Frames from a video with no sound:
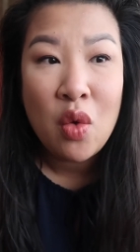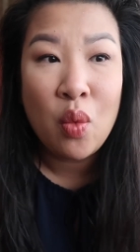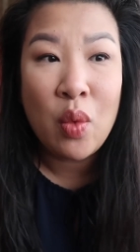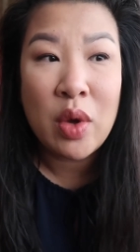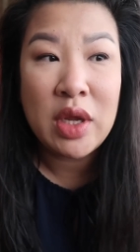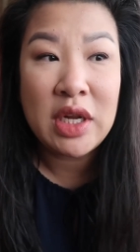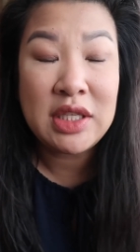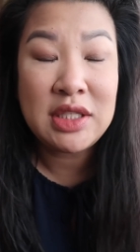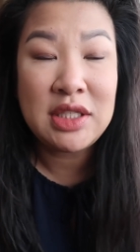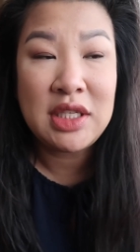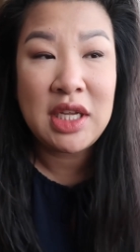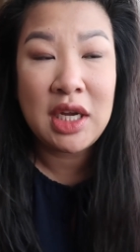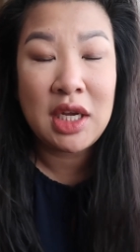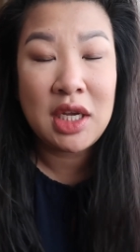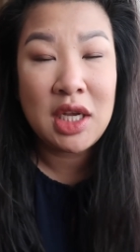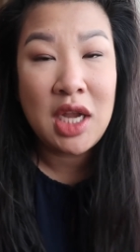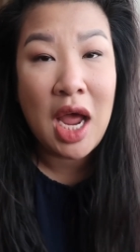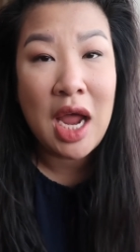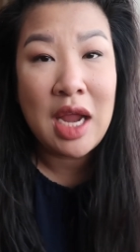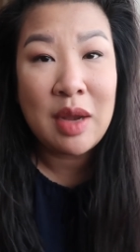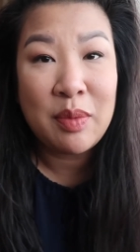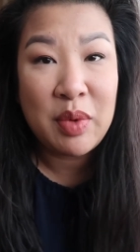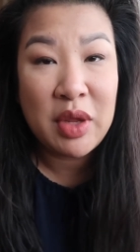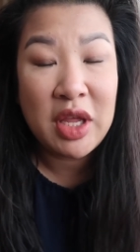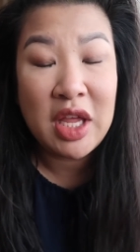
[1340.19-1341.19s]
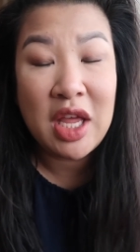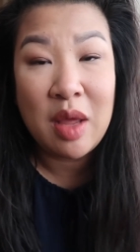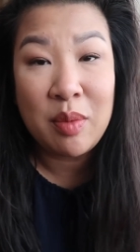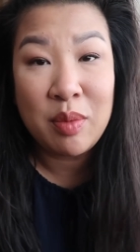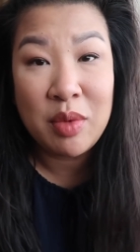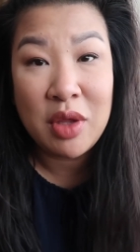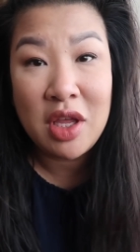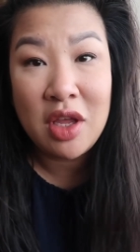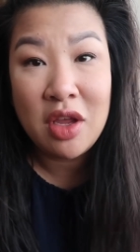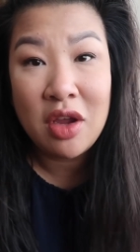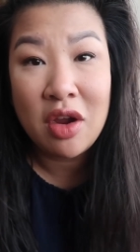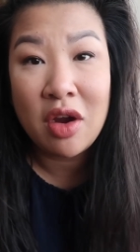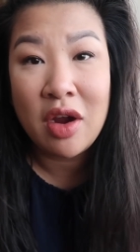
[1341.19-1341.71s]
When it's like 9 p.m.
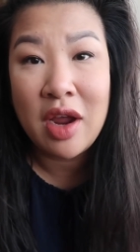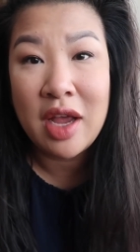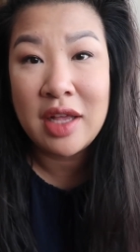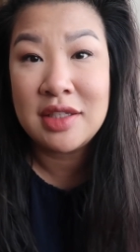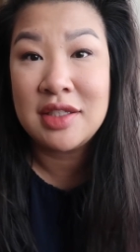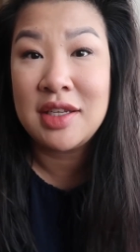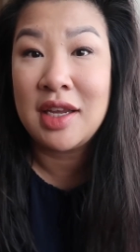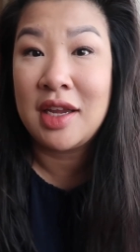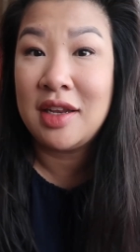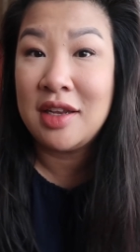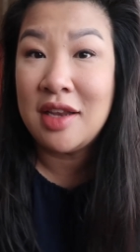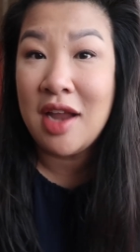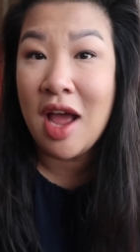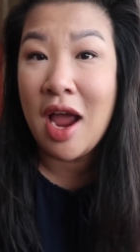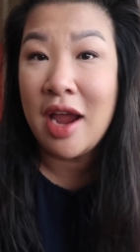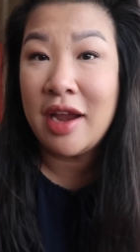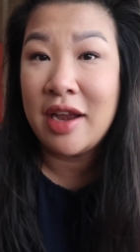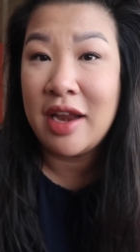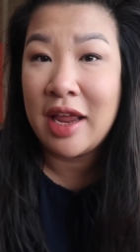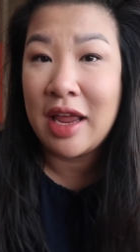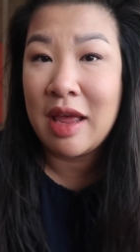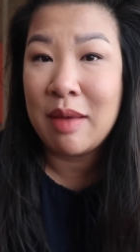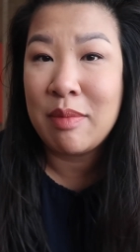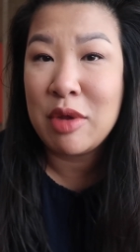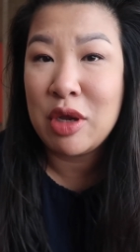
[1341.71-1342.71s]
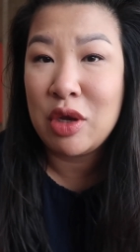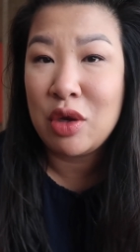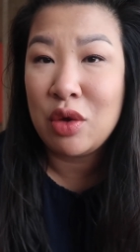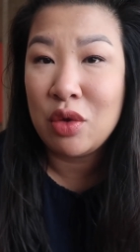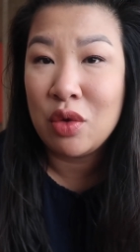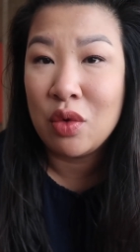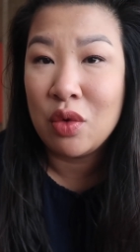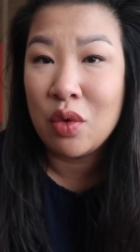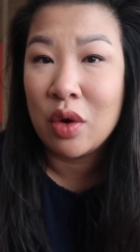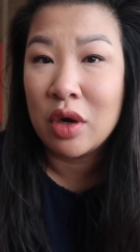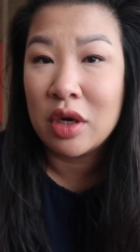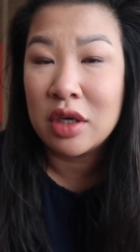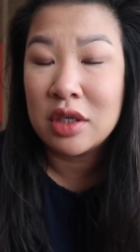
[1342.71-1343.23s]
here, it's like 9 a.m. in New
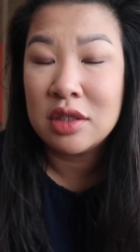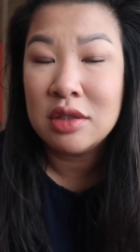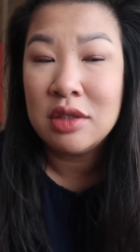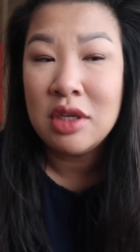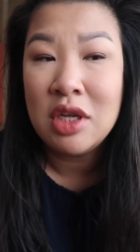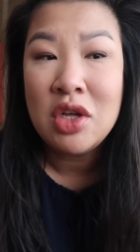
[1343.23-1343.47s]
York.